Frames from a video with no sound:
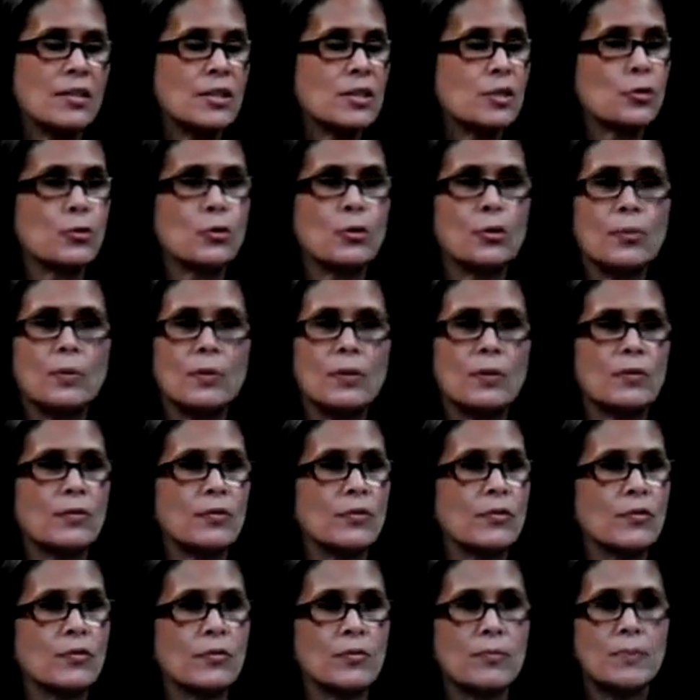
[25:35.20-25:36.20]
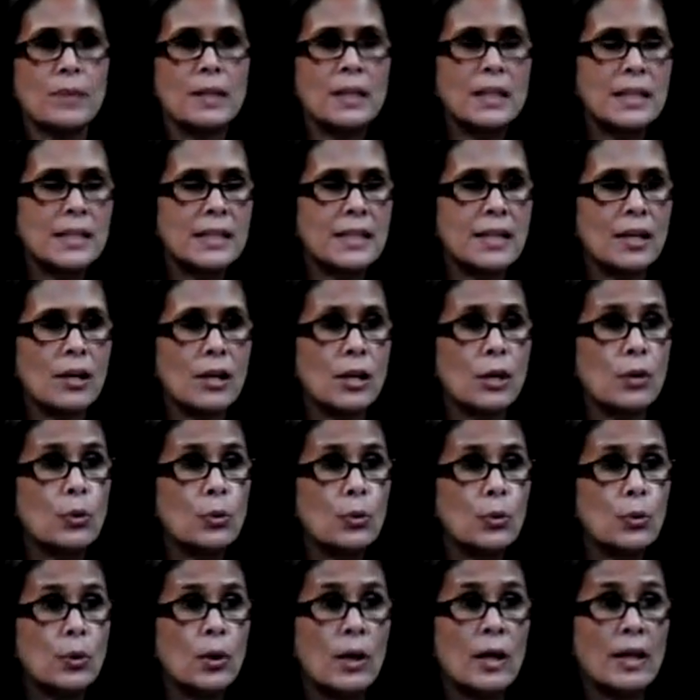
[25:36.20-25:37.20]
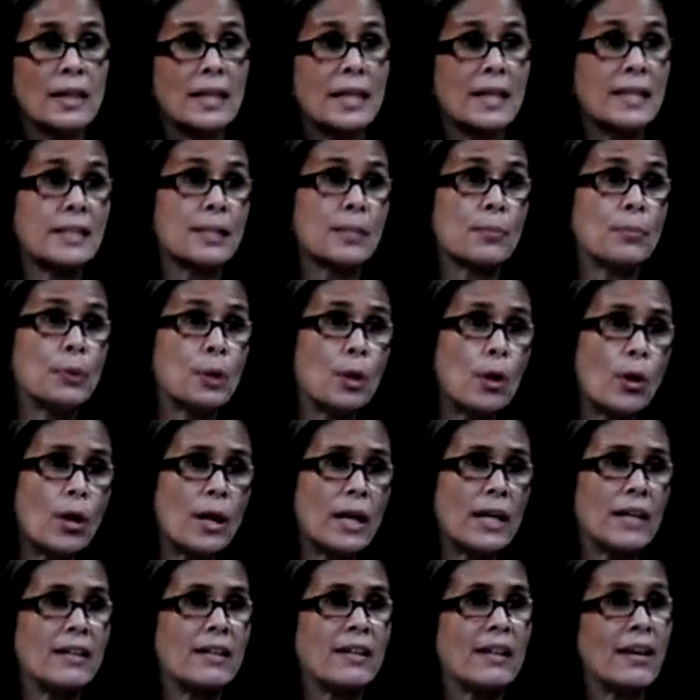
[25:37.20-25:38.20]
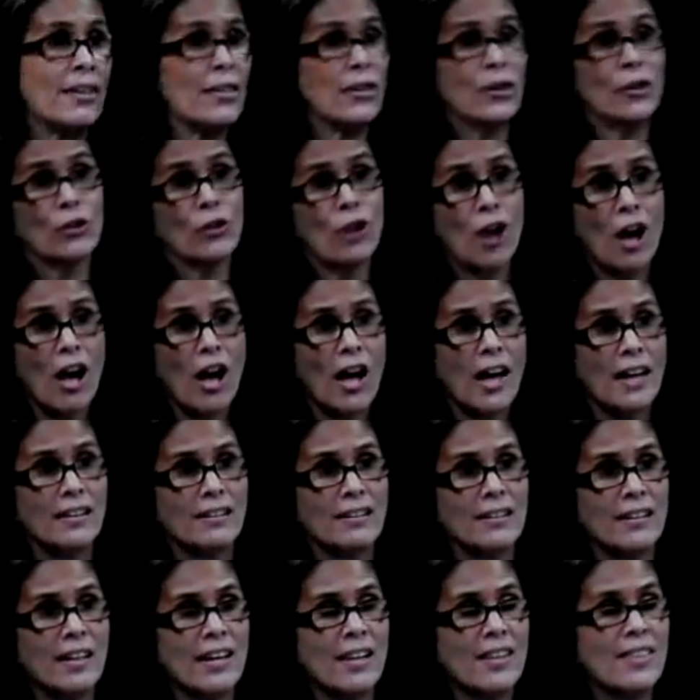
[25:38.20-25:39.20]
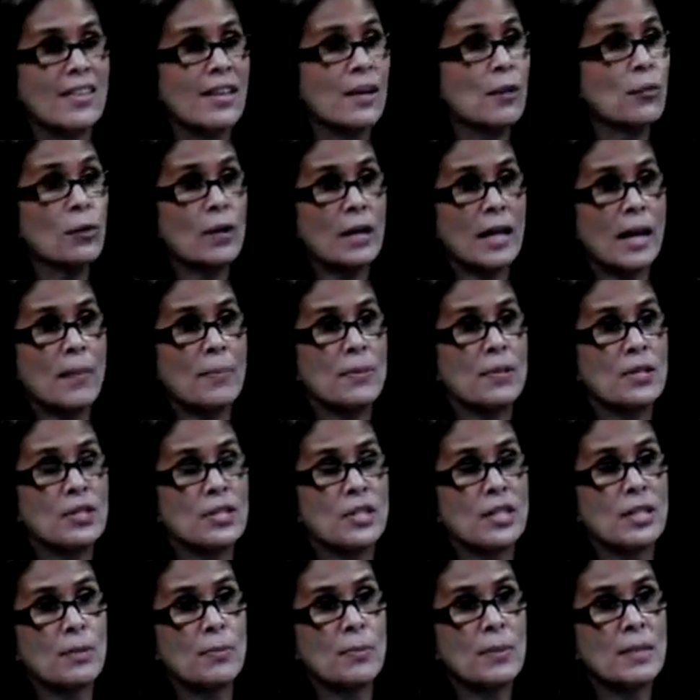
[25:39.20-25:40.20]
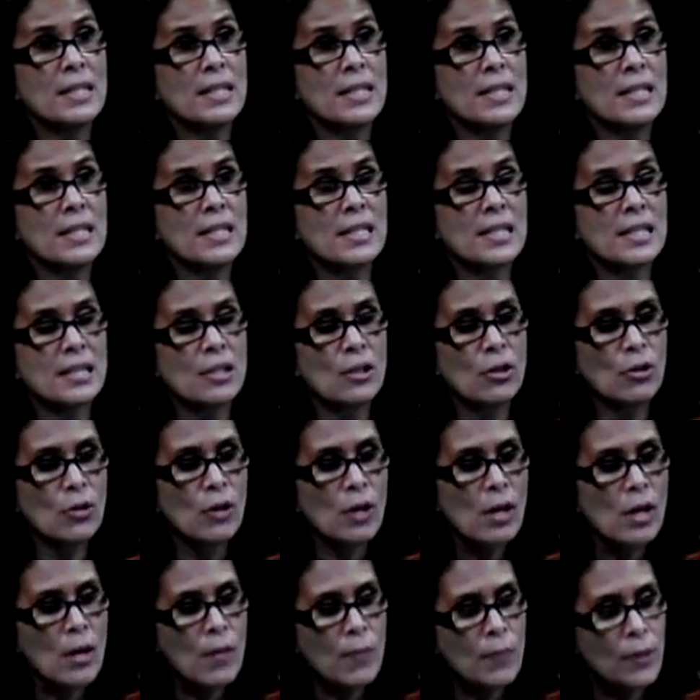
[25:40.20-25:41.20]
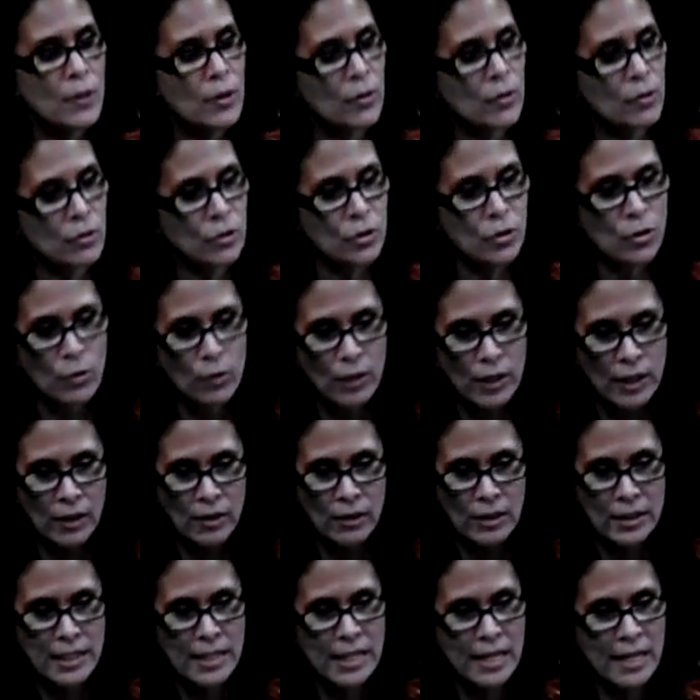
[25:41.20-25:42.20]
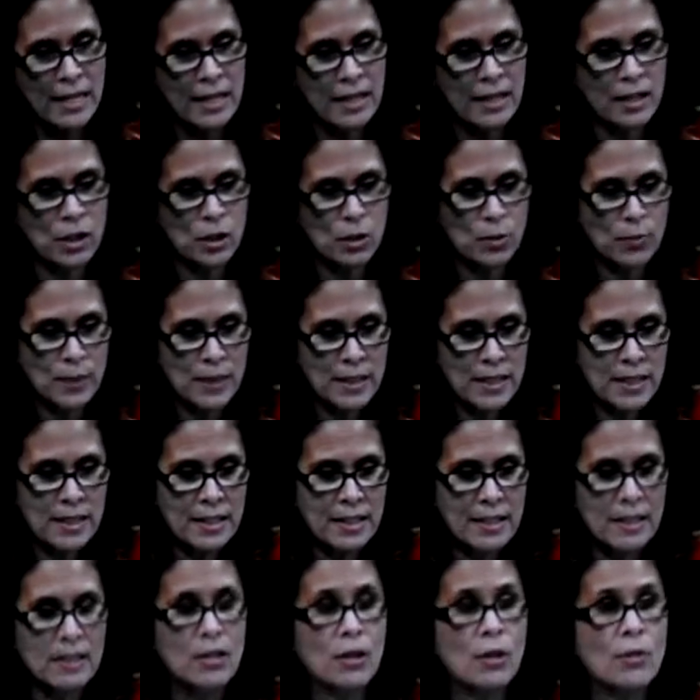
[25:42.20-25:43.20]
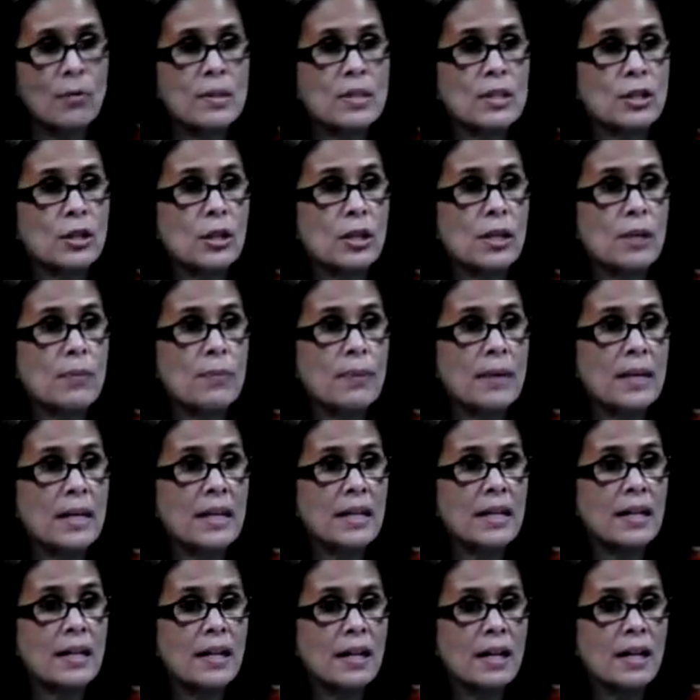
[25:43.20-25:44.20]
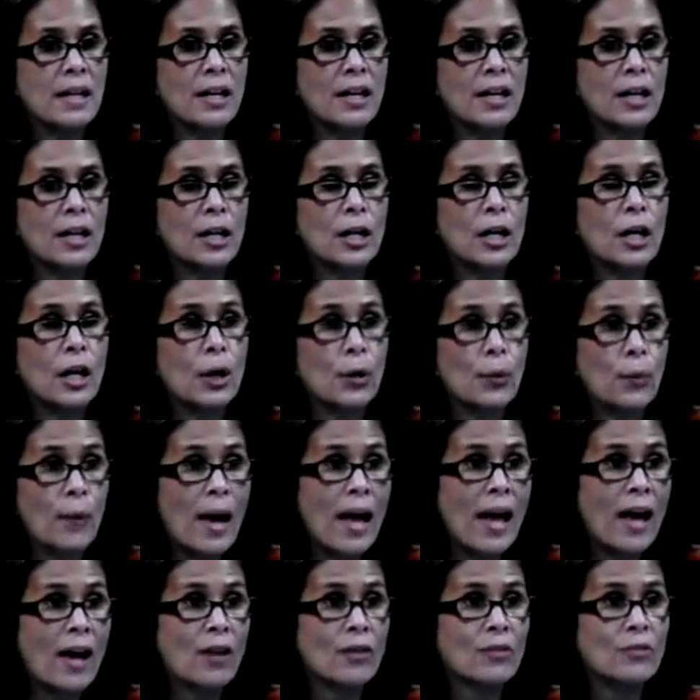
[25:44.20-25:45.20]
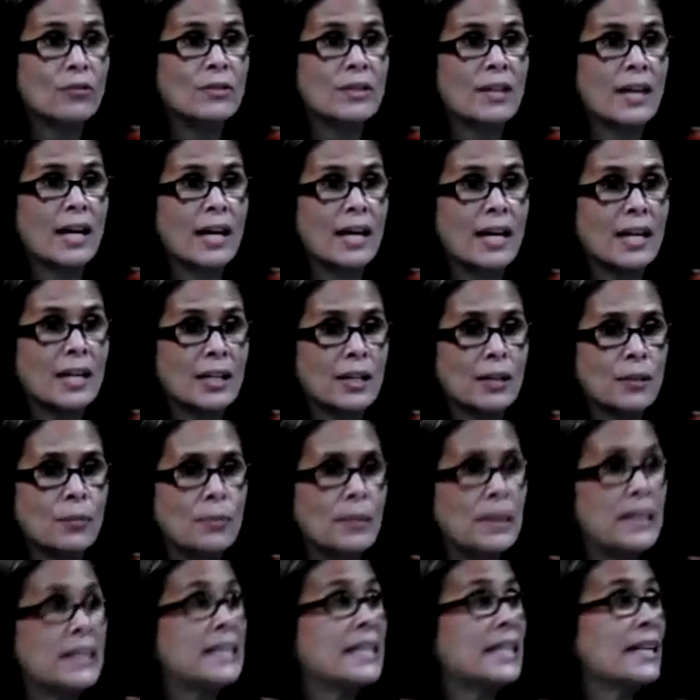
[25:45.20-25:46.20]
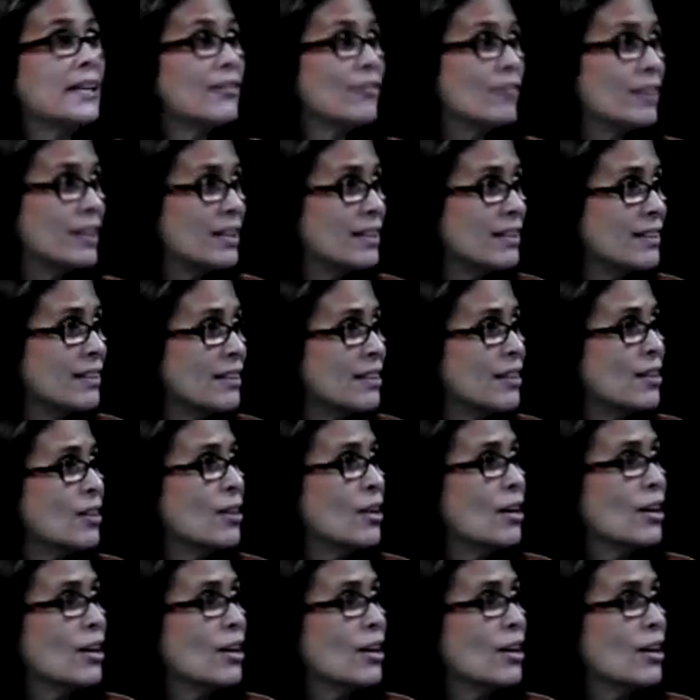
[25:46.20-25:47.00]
this group of military who get deployed and they're gone, and then what happens to the business? So, you know, there's no guarantee that your business is always going to be around and be given